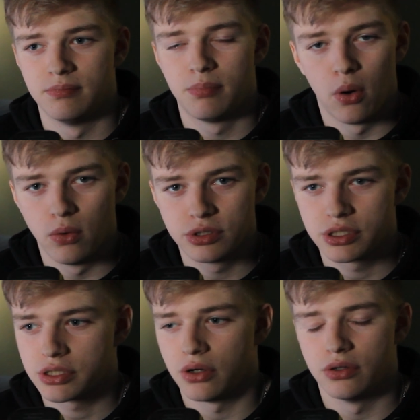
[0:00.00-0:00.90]

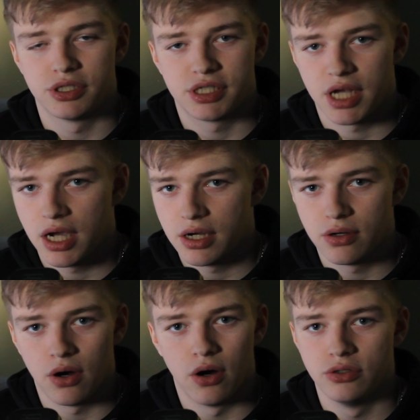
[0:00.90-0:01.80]
post or
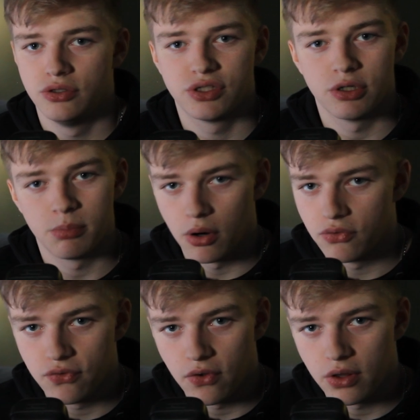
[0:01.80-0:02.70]
share or use in your
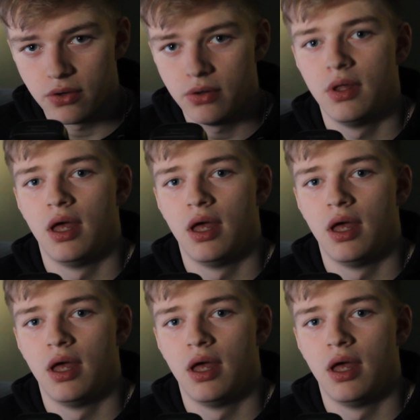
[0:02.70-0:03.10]
portfolio,